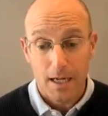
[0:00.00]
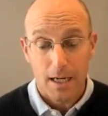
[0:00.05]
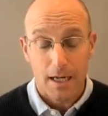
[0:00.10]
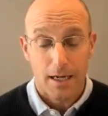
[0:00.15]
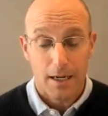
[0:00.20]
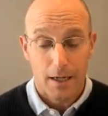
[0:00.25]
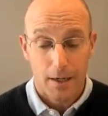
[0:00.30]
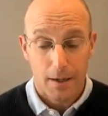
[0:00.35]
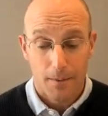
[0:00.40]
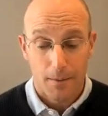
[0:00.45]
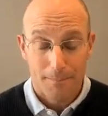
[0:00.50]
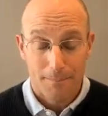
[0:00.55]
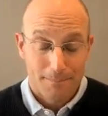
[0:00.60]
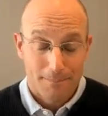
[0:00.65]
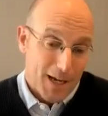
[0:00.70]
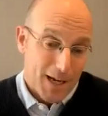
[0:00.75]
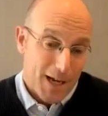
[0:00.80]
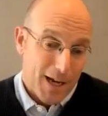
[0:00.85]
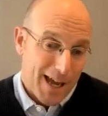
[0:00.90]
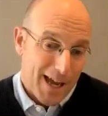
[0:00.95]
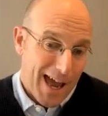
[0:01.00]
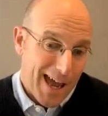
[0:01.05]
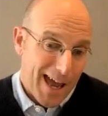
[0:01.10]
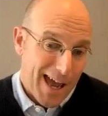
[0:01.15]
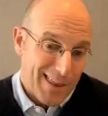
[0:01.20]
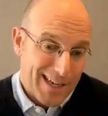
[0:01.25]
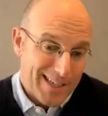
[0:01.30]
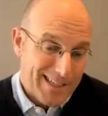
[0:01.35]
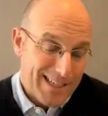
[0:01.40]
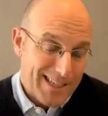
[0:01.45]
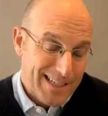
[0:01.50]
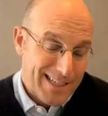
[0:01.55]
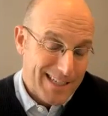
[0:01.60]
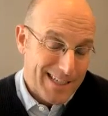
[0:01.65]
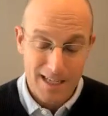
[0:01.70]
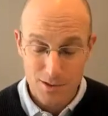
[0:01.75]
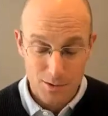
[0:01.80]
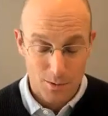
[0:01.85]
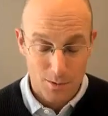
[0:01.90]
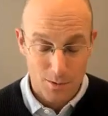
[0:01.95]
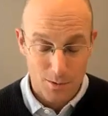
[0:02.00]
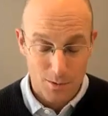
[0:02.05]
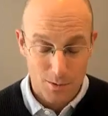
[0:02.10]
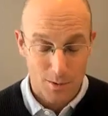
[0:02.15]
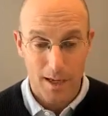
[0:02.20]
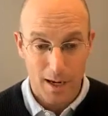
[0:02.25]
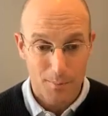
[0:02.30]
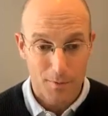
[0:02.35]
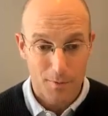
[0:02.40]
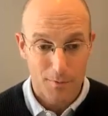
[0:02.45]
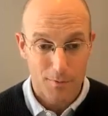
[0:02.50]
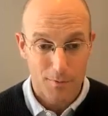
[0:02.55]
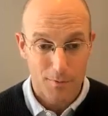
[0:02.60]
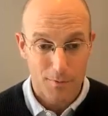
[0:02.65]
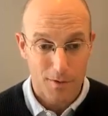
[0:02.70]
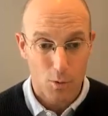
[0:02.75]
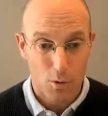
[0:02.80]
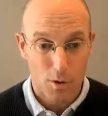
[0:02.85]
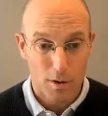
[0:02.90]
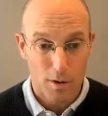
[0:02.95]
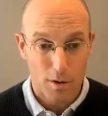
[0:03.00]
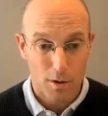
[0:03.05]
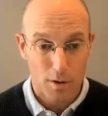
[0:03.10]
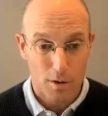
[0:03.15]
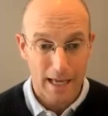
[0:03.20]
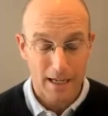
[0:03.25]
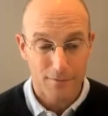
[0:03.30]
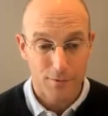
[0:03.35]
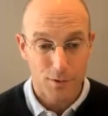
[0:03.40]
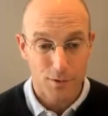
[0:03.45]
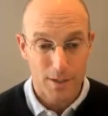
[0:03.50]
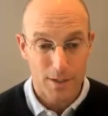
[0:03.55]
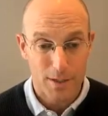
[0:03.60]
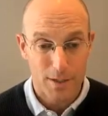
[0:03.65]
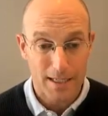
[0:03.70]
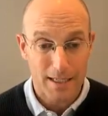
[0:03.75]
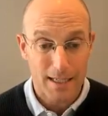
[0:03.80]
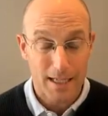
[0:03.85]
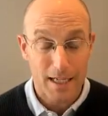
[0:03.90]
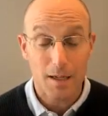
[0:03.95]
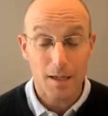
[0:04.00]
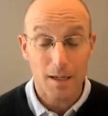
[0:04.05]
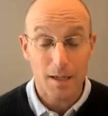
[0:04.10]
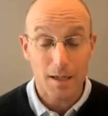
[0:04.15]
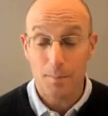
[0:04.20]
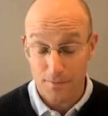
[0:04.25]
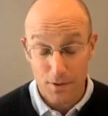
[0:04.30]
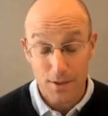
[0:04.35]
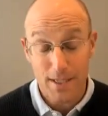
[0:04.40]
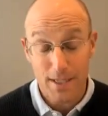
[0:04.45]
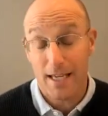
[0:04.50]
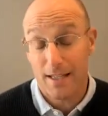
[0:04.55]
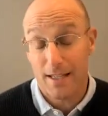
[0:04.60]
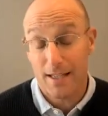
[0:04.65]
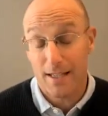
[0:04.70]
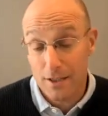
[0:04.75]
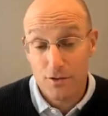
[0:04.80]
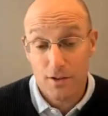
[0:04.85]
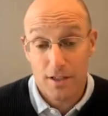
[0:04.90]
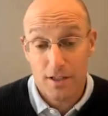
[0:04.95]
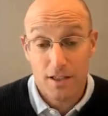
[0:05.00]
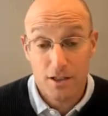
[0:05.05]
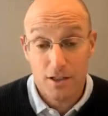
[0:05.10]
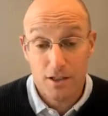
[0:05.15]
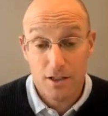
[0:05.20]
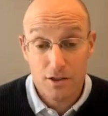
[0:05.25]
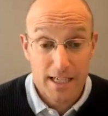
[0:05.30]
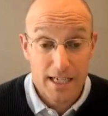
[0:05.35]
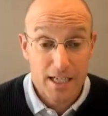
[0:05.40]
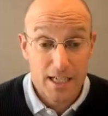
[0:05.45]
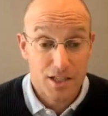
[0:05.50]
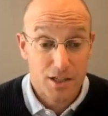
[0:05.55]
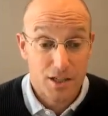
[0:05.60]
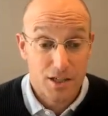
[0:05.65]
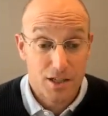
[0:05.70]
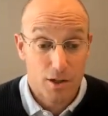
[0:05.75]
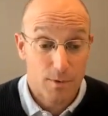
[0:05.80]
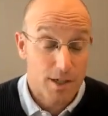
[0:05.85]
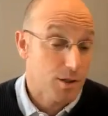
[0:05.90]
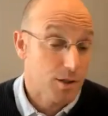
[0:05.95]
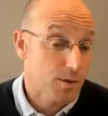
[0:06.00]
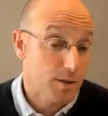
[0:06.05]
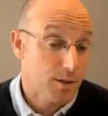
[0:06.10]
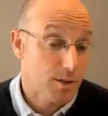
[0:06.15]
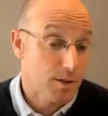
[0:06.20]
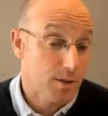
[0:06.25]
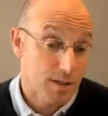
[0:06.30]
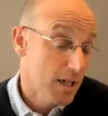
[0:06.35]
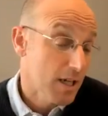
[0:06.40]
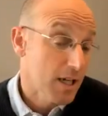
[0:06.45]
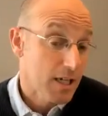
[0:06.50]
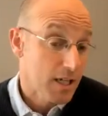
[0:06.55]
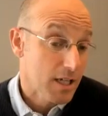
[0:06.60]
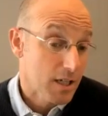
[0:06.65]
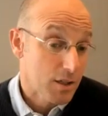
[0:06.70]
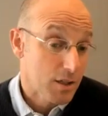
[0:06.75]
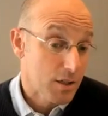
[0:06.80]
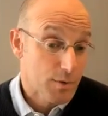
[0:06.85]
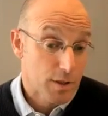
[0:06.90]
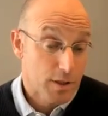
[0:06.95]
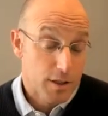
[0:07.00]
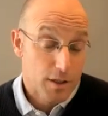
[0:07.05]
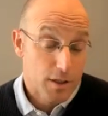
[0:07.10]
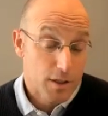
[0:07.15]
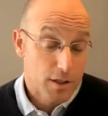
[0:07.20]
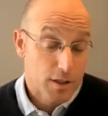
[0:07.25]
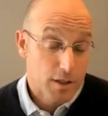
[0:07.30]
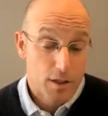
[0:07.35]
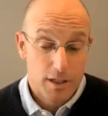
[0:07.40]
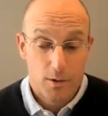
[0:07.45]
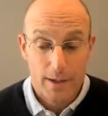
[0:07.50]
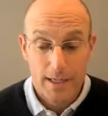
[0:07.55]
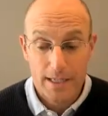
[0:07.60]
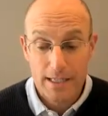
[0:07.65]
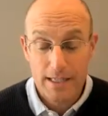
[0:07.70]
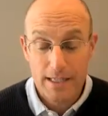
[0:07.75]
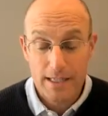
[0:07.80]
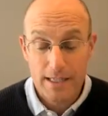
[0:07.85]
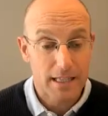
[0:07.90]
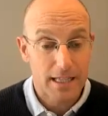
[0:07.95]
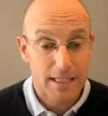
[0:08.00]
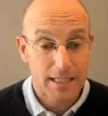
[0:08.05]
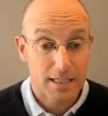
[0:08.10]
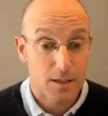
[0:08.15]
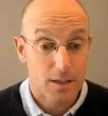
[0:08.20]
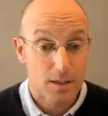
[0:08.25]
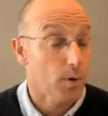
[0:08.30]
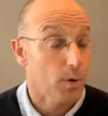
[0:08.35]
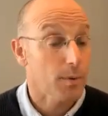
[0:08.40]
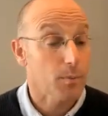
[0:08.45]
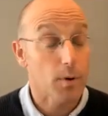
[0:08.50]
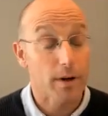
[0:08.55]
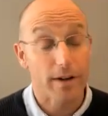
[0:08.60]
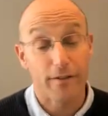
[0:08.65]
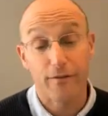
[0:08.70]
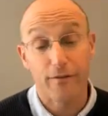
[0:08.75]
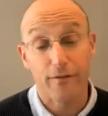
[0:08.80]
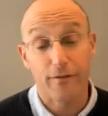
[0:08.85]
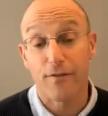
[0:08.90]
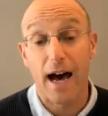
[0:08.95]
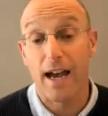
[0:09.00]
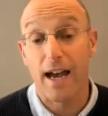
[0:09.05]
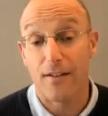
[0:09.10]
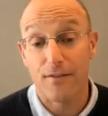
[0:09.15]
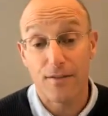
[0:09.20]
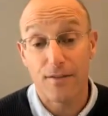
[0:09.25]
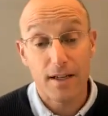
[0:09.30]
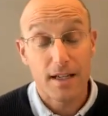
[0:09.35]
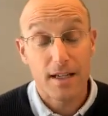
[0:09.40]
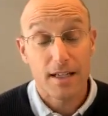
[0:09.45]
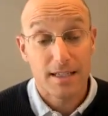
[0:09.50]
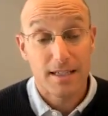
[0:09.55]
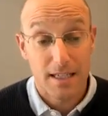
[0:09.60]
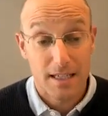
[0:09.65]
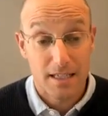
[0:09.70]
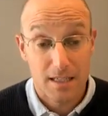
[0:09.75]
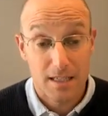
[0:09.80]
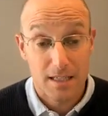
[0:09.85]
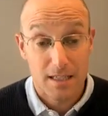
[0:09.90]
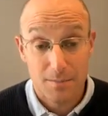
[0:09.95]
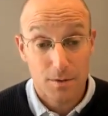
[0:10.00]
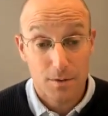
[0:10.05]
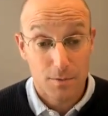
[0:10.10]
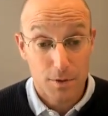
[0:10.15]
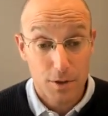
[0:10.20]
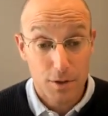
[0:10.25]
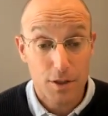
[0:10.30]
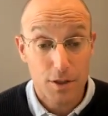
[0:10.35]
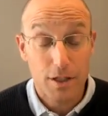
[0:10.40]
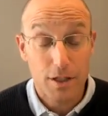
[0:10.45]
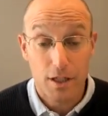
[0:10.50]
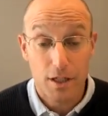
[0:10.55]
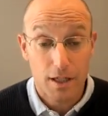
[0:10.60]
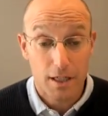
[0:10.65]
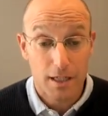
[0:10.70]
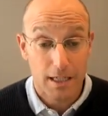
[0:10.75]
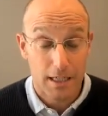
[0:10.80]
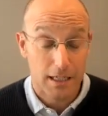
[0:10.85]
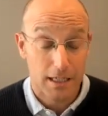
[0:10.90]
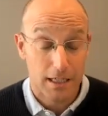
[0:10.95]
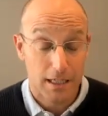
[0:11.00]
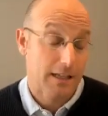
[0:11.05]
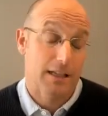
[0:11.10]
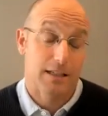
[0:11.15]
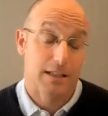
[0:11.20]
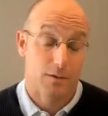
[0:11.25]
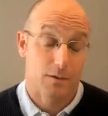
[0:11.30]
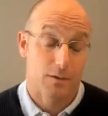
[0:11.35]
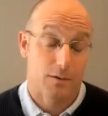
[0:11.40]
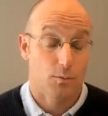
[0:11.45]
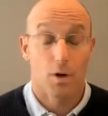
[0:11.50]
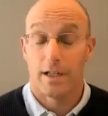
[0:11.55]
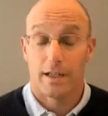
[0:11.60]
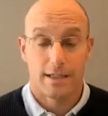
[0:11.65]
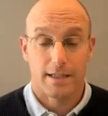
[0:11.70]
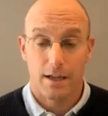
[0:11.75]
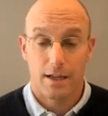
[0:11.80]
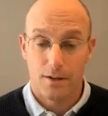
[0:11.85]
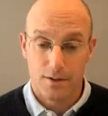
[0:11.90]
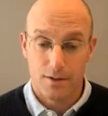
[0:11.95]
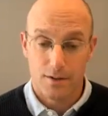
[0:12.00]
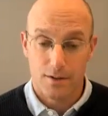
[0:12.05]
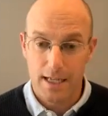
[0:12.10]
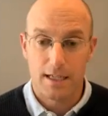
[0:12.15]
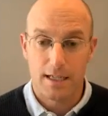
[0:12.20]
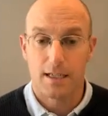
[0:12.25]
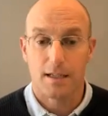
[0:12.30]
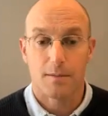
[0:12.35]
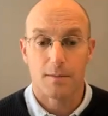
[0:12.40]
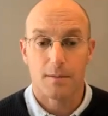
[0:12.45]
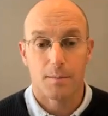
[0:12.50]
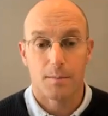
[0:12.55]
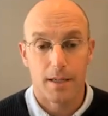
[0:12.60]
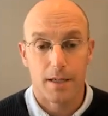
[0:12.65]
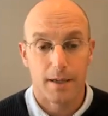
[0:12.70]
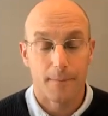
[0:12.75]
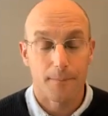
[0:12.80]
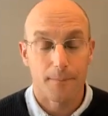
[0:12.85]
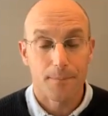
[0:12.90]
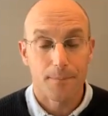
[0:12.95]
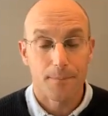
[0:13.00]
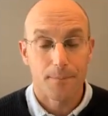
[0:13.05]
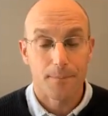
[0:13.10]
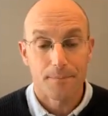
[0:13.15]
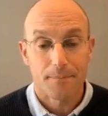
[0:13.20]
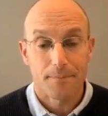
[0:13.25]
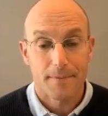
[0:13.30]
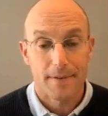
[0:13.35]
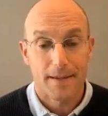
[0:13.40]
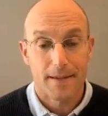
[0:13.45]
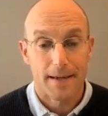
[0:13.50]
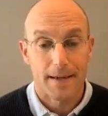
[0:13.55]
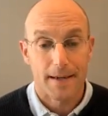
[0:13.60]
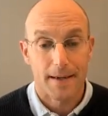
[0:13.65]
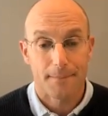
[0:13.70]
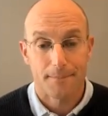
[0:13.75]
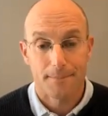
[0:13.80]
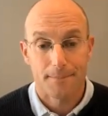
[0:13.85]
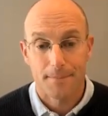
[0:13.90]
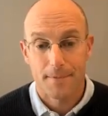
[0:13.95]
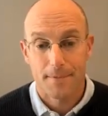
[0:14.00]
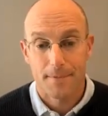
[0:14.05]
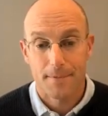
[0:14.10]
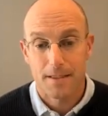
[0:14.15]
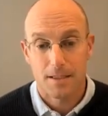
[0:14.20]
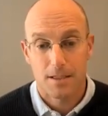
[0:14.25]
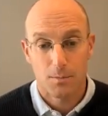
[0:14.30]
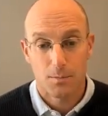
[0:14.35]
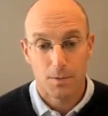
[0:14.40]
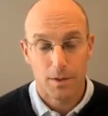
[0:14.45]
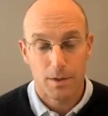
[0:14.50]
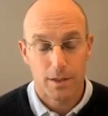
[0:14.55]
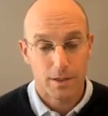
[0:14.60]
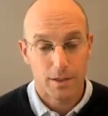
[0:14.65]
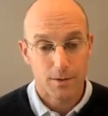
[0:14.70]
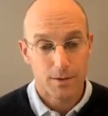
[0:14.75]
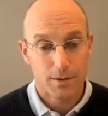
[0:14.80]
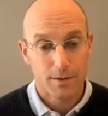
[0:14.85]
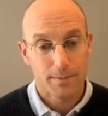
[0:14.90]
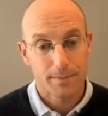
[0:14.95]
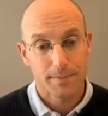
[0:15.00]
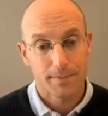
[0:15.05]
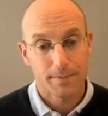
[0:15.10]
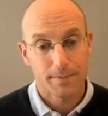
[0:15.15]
Um, I, I, like data, so I, I, prefer more data if you can get it. But if you can't, that triglyceride to HDL ratio is is really good. You know, anything less than 1.5 tends to be really good. Anything less than one is outstanding. But um, yeah, yeah, it's a good one yeah. to use.